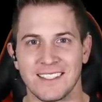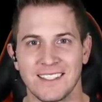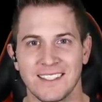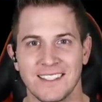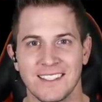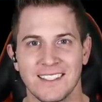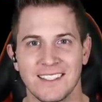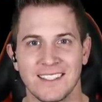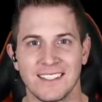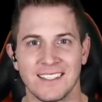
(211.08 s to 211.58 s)

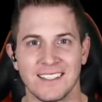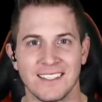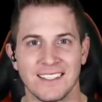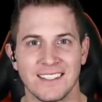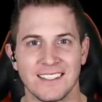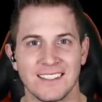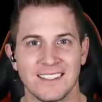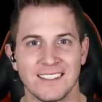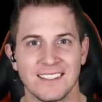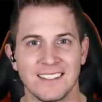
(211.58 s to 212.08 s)

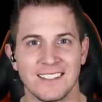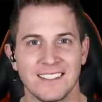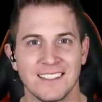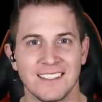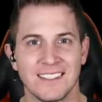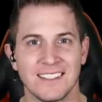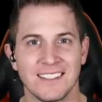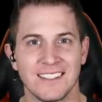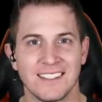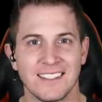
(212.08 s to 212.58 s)

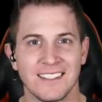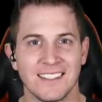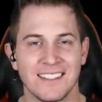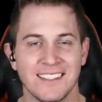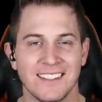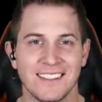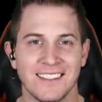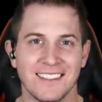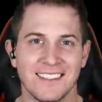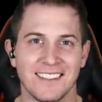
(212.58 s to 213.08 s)

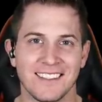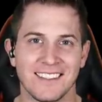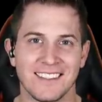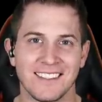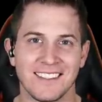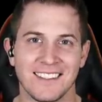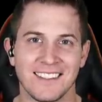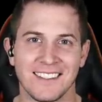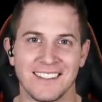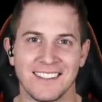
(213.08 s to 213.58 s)

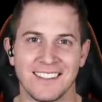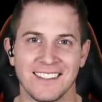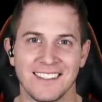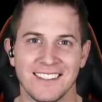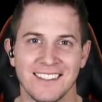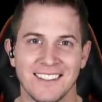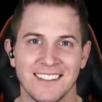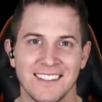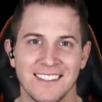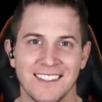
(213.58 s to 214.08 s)
(not speaking)